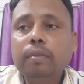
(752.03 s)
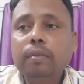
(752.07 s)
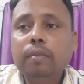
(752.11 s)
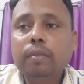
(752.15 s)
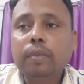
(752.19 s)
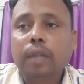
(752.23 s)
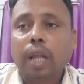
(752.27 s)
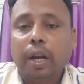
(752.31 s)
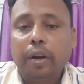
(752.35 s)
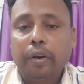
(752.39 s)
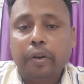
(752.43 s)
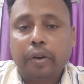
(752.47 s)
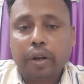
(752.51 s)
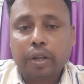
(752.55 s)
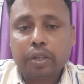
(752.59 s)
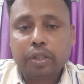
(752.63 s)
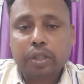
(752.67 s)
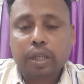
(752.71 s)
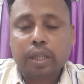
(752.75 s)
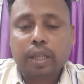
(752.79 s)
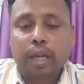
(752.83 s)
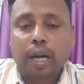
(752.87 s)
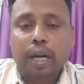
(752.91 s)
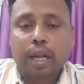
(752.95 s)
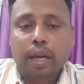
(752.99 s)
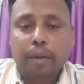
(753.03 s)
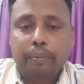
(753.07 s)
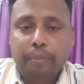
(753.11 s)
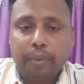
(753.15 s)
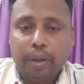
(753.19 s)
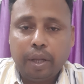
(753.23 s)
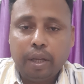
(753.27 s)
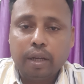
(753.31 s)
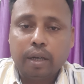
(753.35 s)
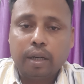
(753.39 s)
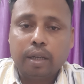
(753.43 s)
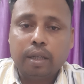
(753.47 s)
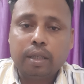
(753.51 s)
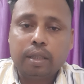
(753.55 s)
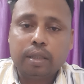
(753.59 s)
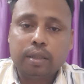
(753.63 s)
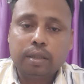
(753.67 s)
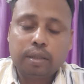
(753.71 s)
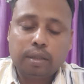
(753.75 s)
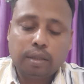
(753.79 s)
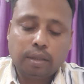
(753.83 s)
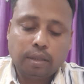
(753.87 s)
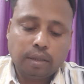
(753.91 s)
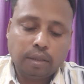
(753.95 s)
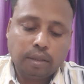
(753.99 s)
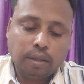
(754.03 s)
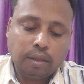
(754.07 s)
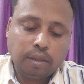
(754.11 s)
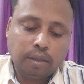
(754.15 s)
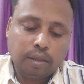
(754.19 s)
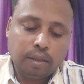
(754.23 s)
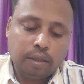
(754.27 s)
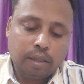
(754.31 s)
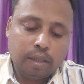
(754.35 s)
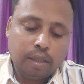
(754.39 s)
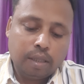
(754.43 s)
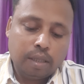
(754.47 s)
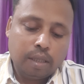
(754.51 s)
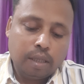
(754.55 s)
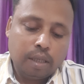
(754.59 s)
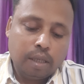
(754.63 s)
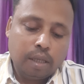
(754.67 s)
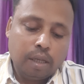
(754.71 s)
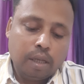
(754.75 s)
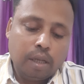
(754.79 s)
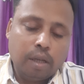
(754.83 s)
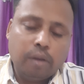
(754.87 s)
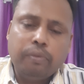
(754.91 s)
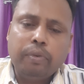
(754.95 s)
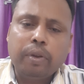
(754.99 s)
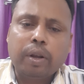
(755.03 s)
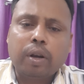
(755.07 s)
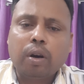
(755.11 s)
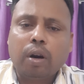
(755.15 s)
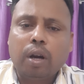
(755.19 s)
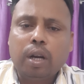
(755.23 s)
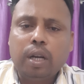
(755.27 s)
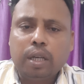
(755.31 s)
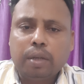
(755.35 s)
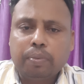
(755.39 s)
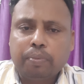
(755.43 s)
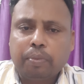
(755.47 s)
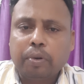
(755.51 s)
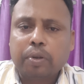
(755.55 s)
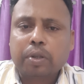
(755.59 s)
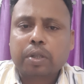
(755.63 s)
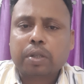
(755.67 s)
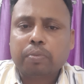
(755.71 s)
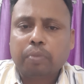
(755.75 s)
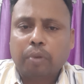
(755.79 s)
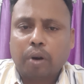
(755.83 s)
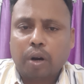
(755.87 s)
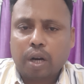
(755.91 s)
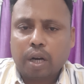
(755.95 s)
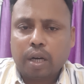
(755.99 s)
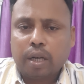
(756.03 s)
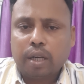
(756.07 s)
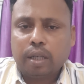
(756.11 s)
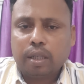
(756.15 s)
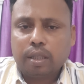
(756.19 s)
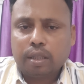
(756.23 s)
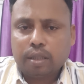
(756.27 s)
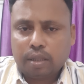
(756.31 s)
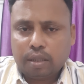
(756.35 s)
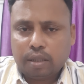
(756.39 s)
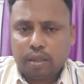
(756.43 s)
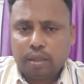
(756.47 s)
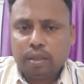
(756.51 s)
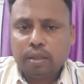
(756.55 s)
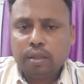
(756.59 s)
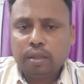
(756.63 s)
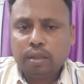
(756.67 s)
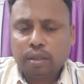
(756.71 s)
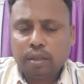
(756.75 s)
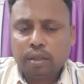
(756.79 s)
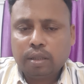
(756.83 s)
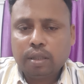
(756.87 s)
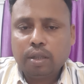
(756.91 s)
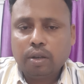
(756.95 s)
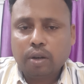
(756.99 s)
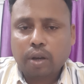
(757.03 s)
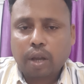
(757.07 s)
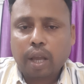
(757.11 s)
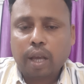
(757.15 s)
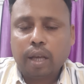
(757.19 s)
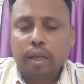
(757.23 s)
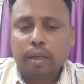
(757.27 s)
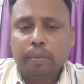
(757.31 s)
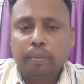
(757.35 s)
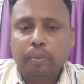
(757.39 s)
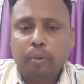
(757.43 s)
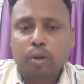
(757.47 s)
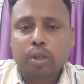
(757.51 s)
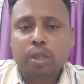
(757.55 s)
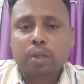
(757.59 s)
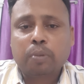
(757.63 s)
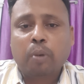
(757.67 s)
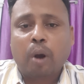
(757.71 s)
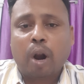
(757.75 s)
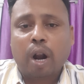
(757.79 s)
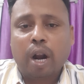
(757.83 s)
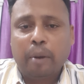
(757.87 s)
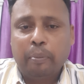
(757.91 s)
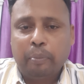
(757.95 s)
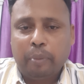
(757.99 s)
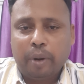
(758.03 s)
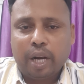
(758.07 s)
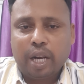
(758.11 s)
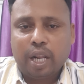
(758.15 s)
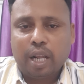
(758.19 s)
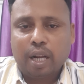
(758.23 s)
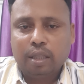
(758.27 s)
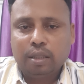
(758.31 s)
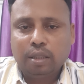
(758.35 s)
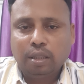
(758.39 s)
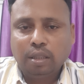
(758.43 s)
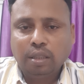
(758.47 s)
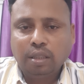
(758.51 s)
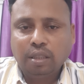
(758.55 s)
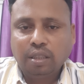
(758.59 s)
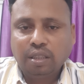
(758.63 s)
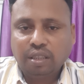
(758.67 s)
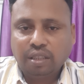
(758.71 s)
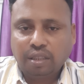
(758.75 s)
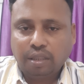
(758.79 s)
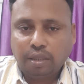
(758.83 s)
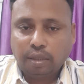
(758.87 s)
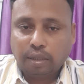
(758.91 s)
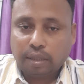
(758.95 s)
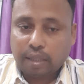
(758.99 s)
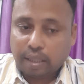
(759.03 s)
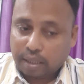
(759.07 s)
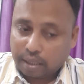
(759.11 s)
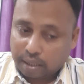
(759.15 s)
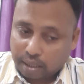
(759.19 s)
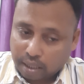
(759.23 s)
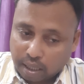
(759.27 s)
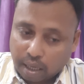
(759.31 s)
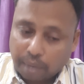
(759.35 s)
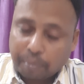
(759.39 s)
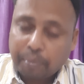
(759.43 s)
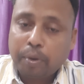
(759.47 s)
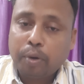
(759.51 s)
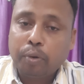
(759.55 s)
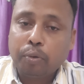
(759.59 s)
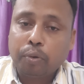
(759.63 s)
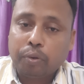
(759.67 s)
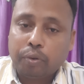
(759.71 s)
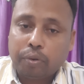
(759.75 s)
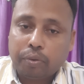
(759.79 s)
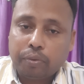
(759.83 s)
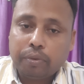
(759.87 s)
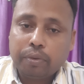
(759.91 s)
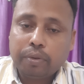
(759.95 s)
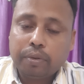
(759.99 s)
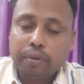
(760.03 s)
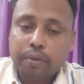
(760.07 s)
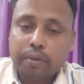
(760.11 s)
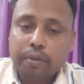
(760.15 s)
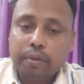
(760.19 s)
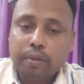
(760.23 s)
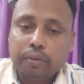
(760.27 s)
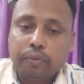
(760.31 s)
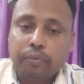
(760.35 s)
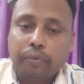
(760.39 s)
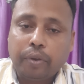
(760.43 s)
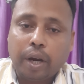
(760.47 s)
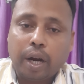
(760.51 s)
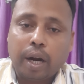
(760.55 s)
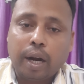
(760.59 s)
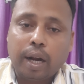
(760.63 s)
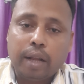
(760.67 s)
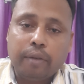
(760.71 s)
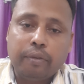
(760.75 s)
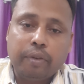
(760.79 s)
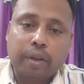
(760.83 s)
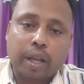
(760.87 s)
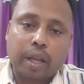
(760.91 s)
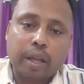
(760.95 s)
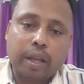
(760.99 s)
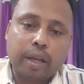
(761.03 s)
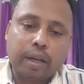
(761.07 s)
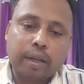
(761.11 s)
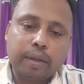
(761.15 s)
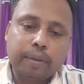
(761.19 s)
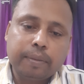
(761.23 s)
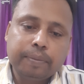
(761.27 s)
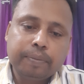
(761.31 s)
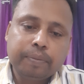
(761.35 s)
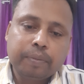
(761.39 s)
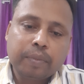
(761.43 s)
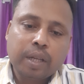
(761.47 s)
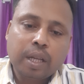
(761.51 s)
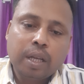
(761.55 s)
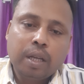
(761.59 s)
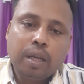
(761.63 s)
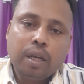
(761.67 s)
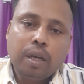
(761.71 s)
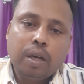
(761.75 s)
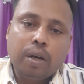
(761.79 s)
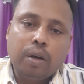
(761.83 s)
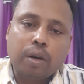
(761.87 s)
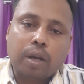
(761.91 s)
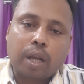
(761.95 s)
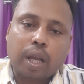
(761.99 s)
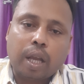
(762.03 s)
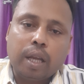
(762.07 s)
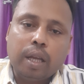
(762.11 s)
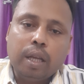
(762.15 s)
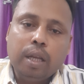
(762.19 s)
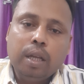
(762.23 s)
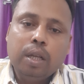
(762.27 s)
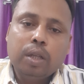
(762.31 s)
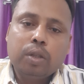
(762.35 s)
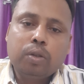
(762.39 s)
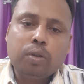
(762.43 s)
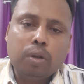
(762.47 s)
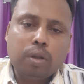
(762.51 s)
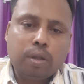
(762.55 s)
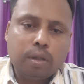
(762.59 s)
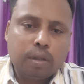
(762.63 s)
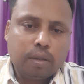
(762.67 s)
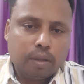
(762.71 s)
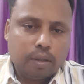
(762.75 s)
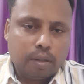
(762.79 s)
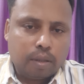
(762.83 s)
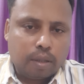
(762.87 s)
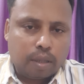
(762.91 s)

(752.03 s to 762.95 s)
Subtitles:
the literature that appeared, we call it postmodern. Okay, postmodern period, up to we are living here. Okay, so